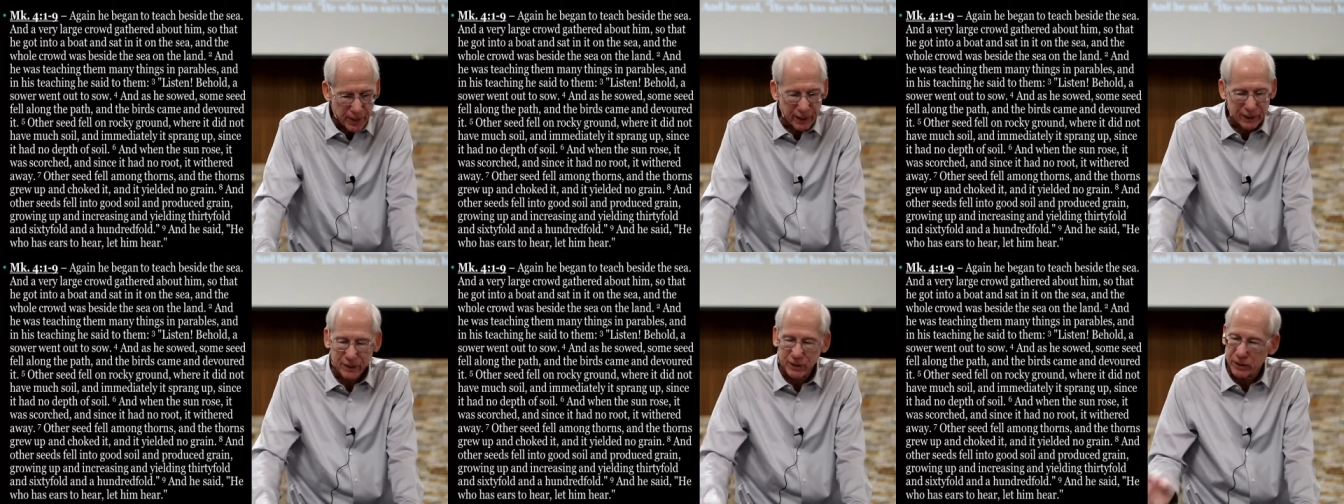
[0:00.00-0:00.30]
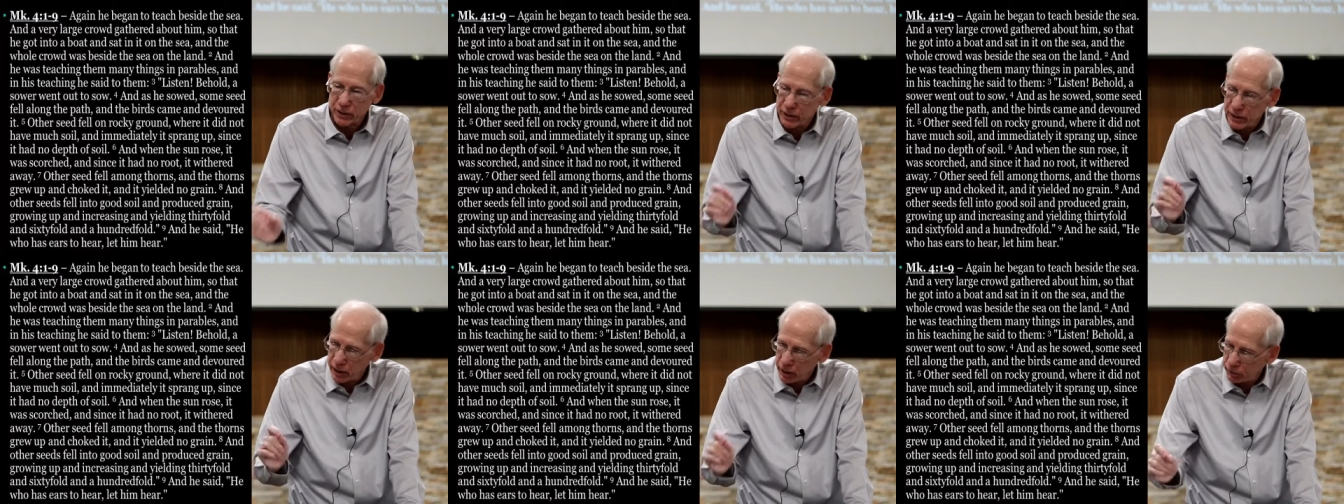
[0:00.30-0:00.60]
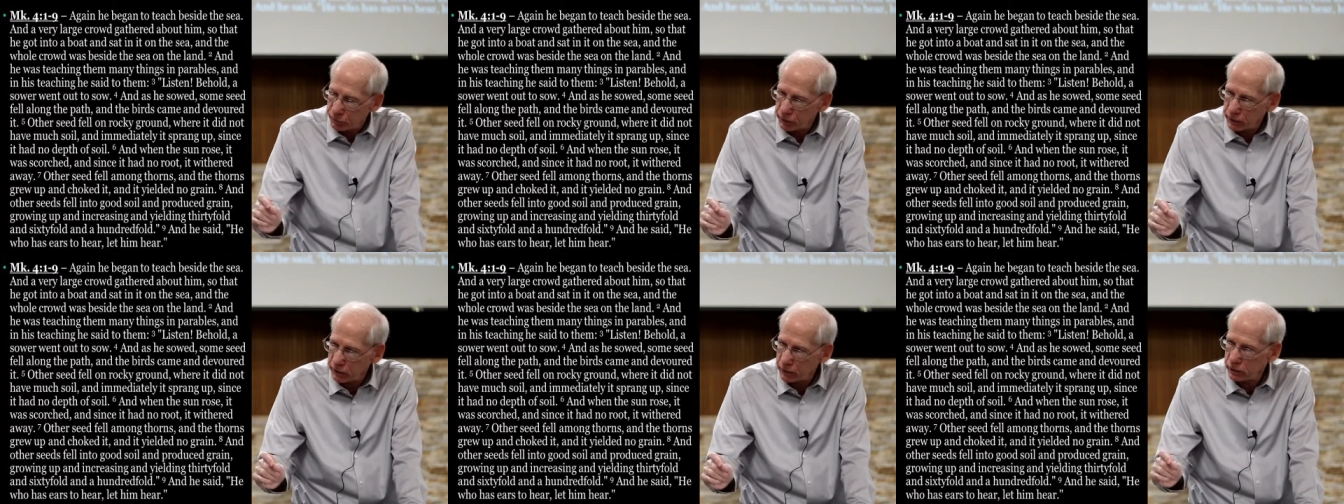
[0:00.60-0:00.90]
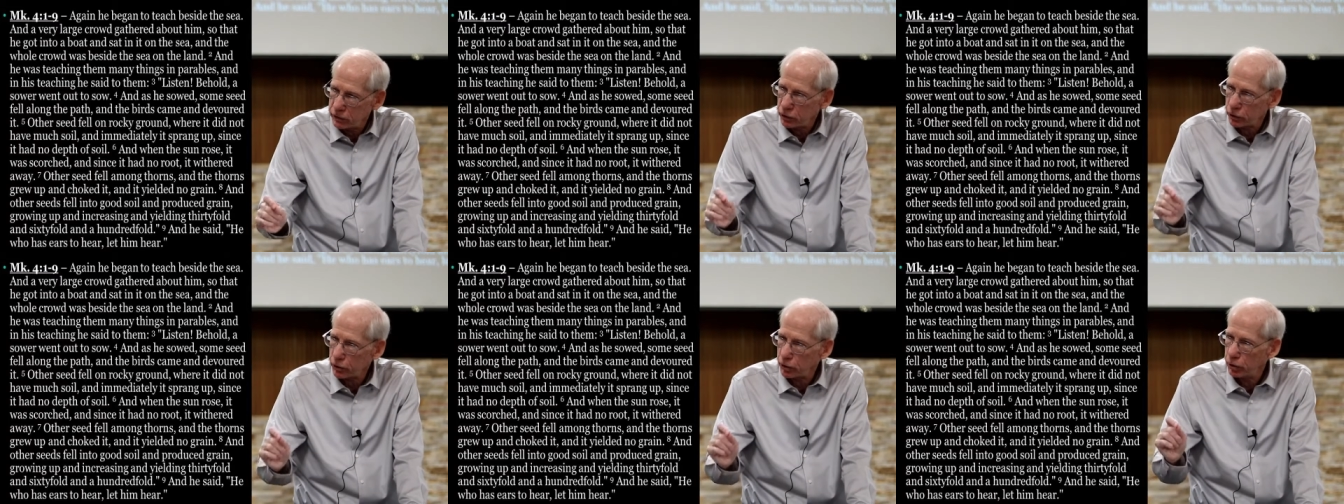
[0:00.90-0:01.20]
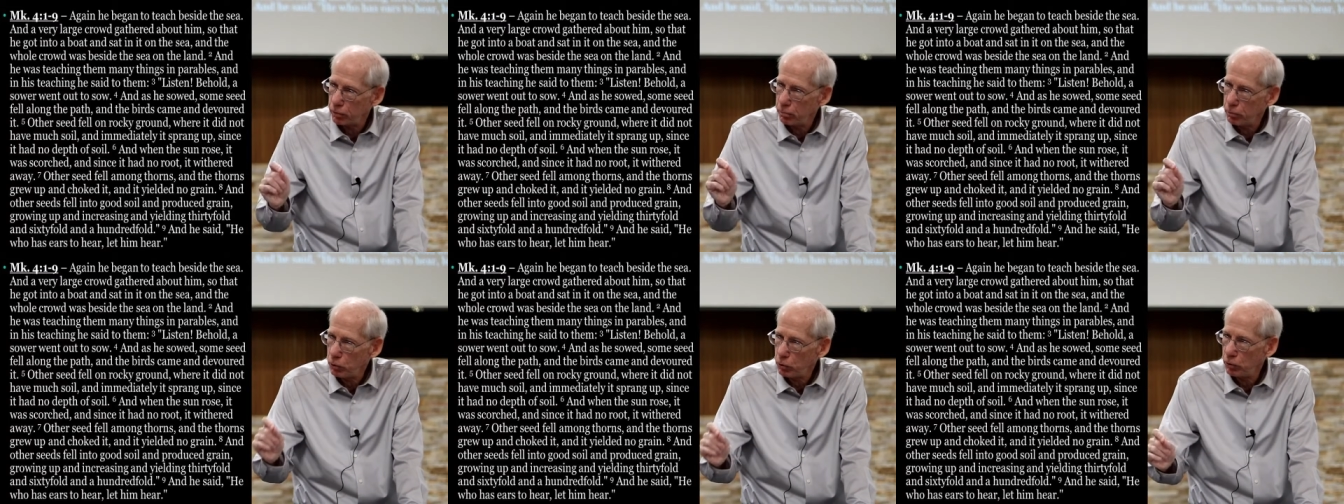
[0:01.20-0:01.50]
that's given to
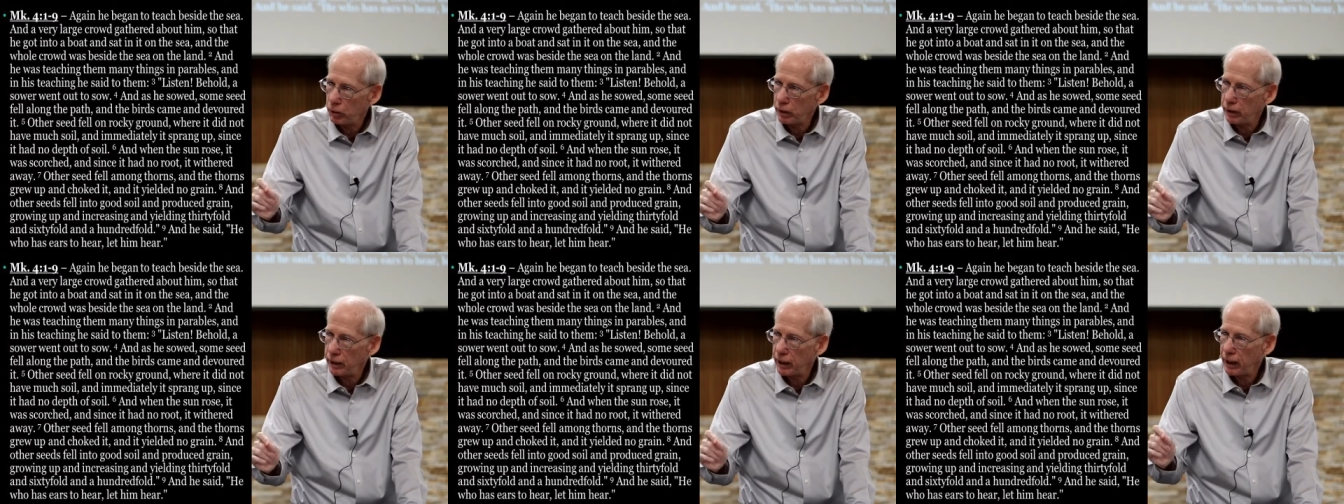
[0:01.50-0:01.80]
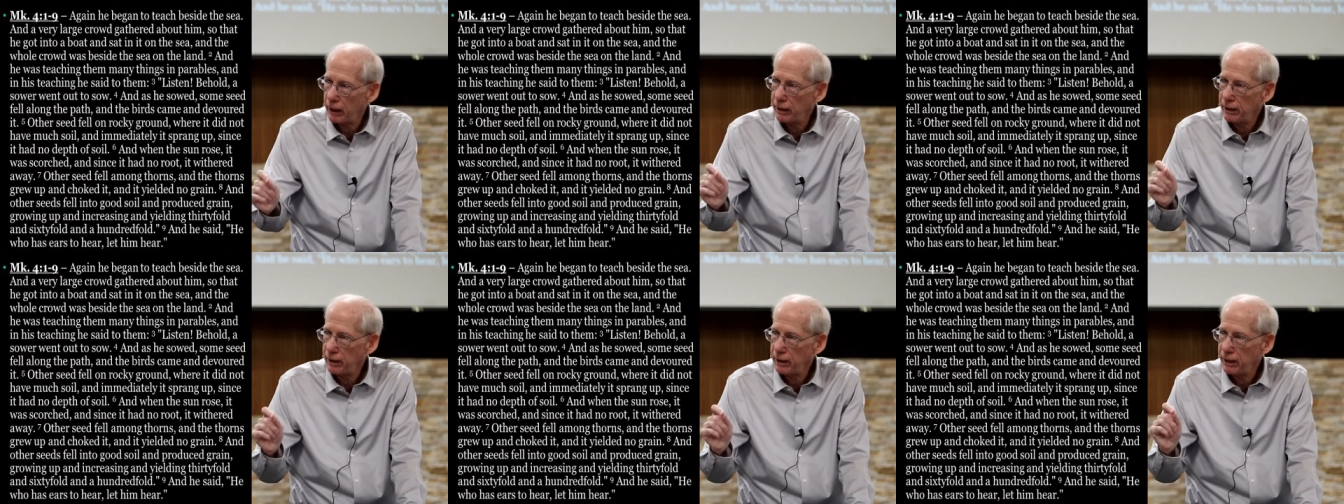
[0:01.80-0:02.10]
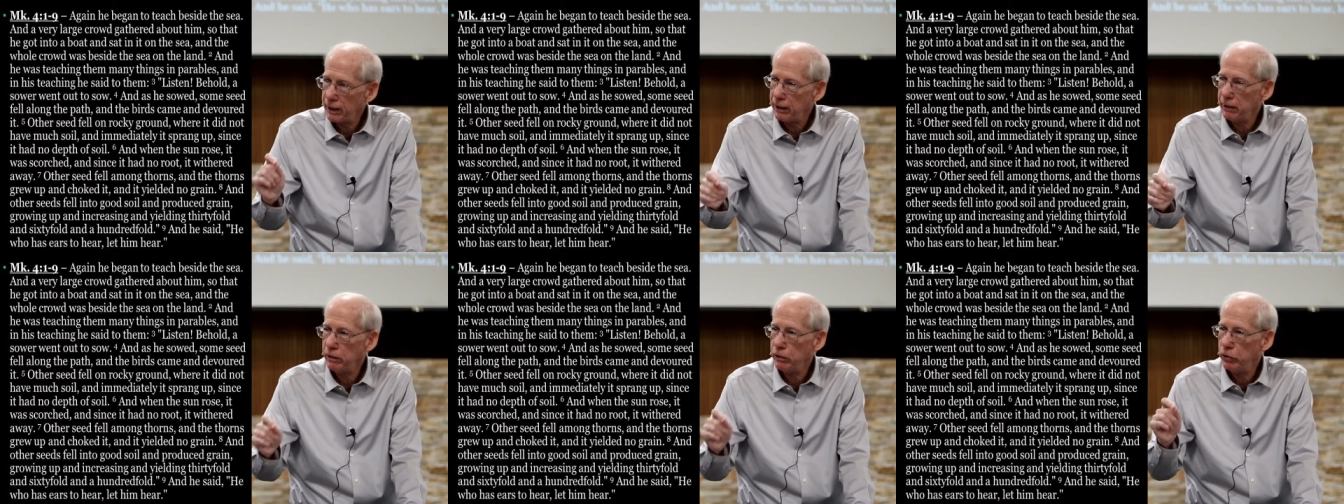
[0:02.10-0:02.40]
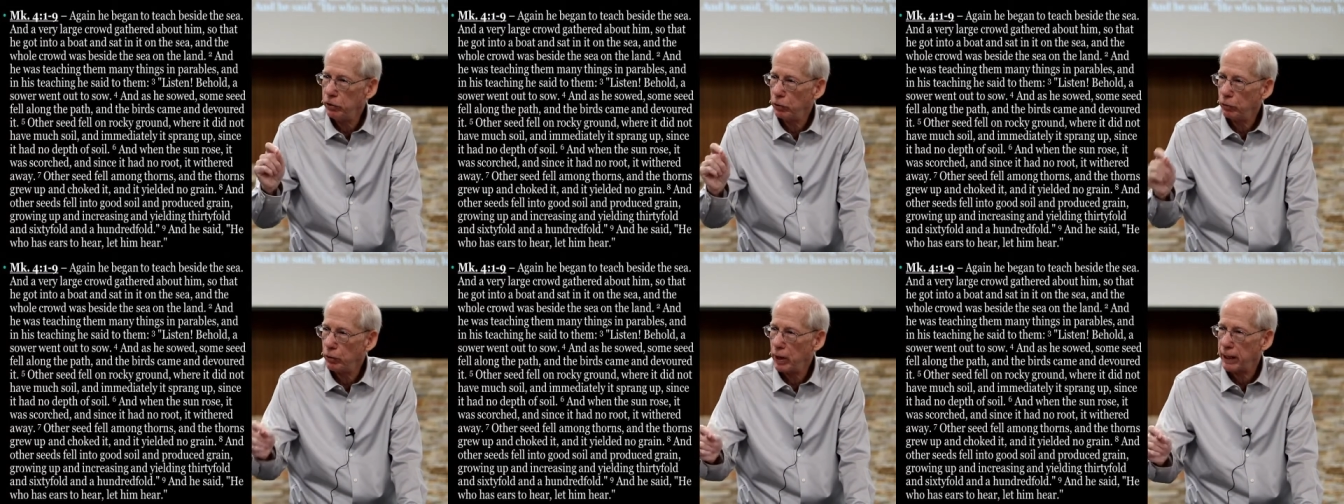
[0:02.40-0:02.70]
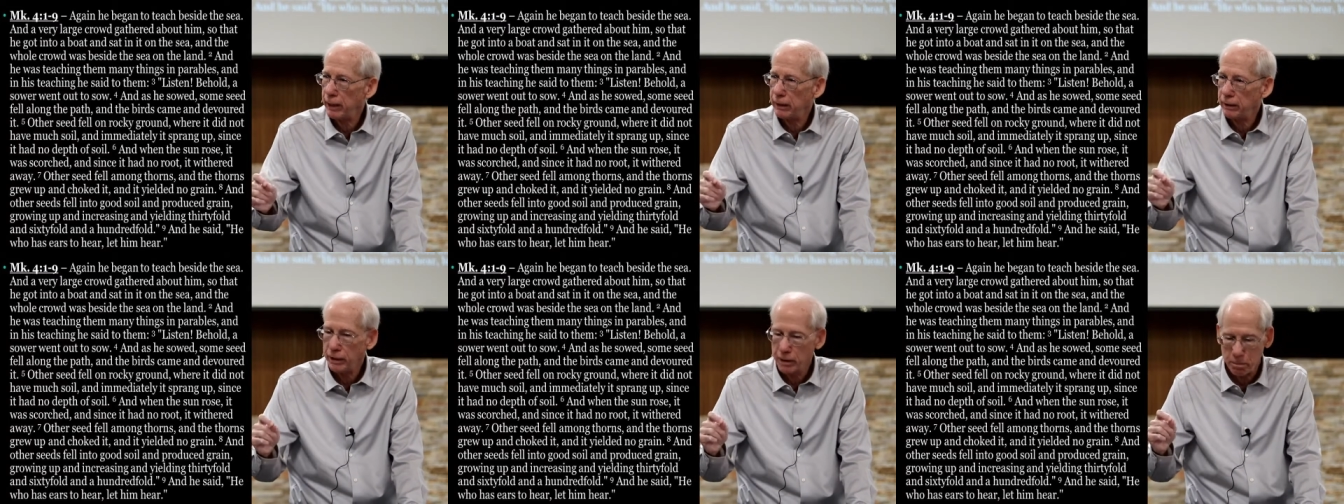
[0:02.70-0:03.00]
communicate
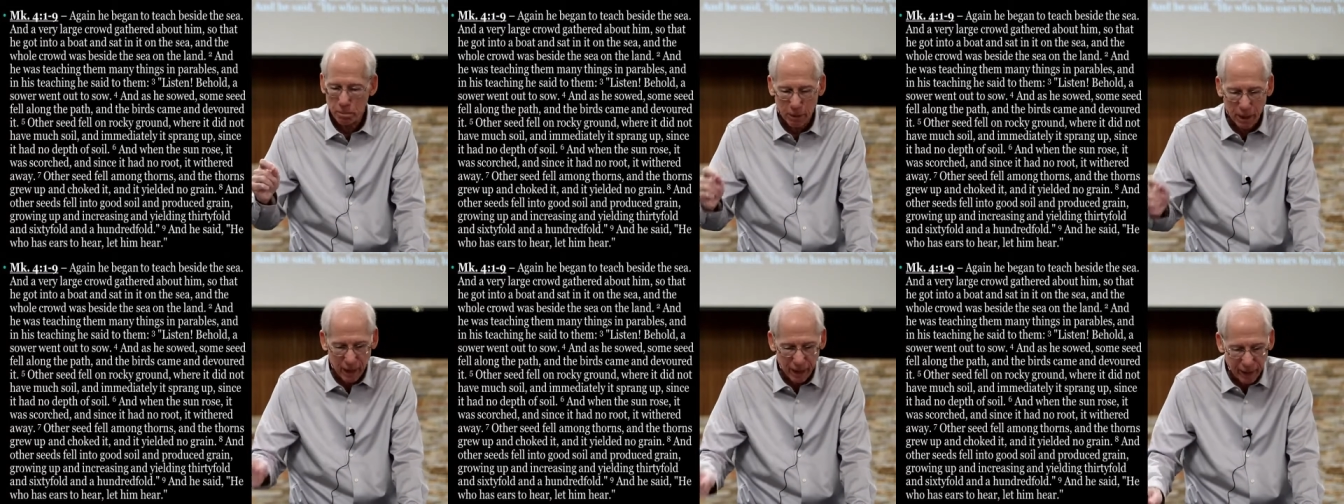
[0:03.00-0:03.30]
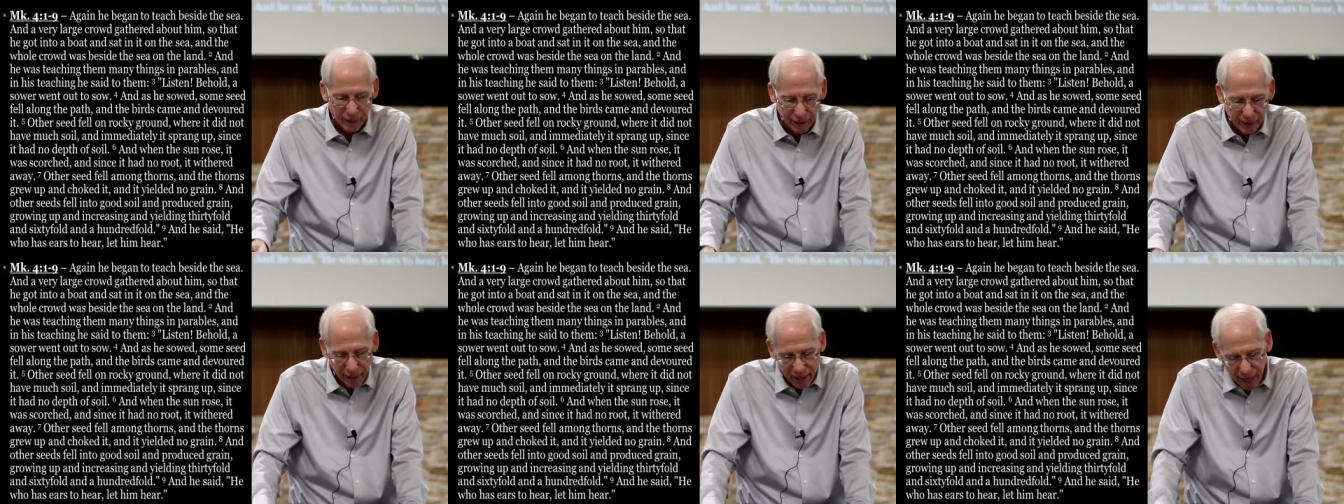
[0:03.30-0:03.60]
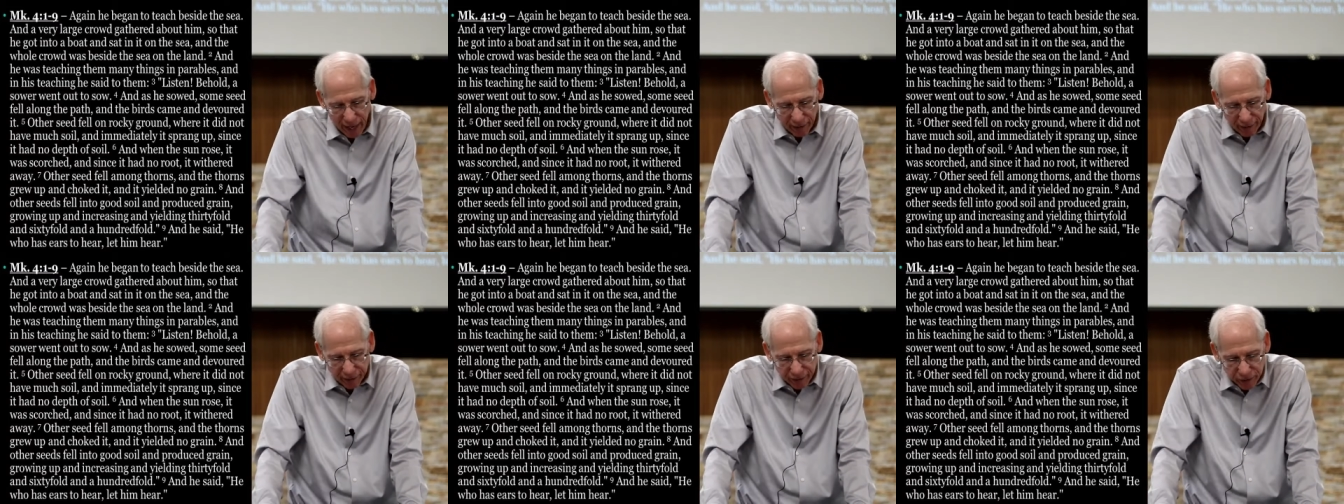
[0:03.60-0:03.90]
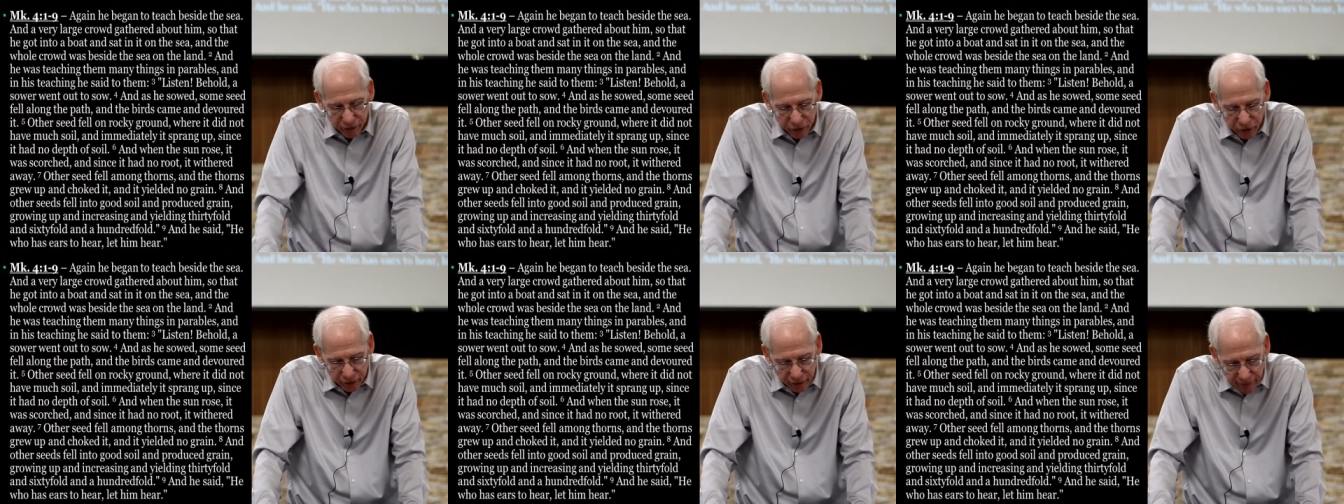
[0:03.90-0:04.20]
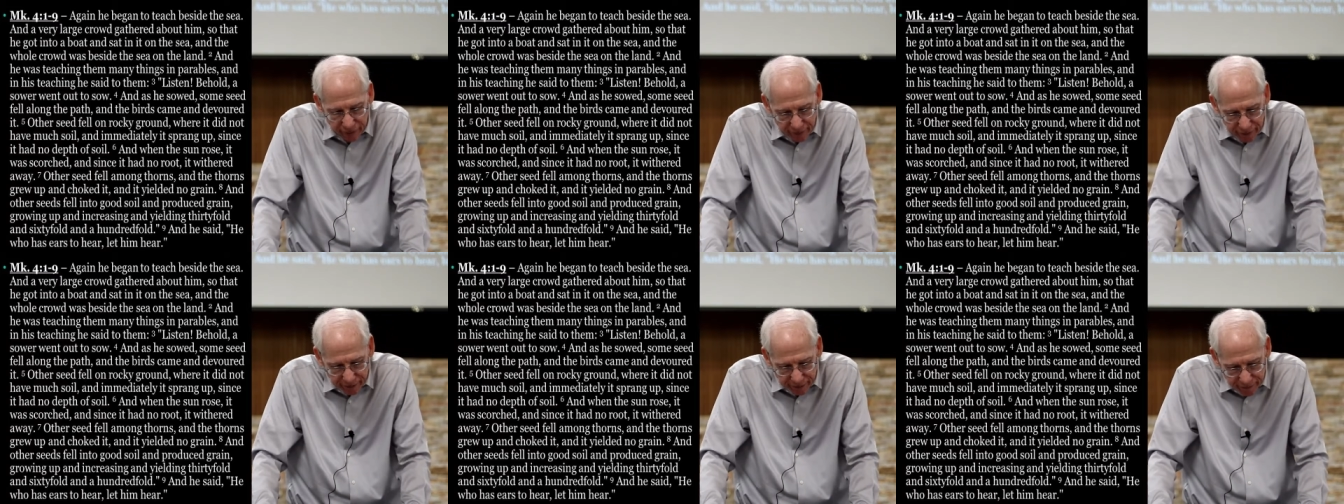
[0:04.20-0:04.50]
indirectly by
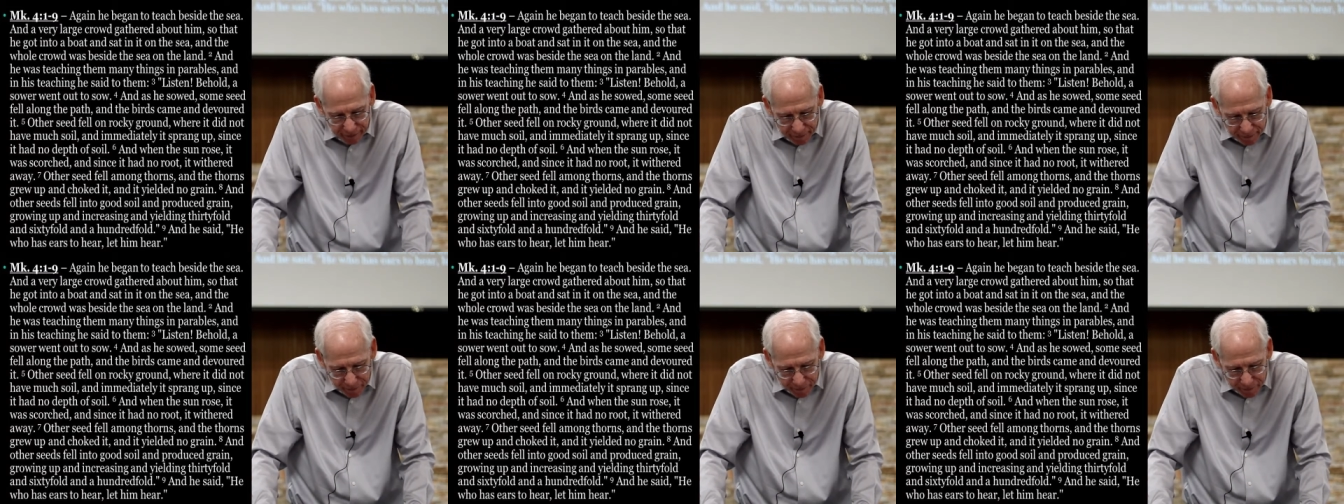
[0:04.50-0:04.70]
analogy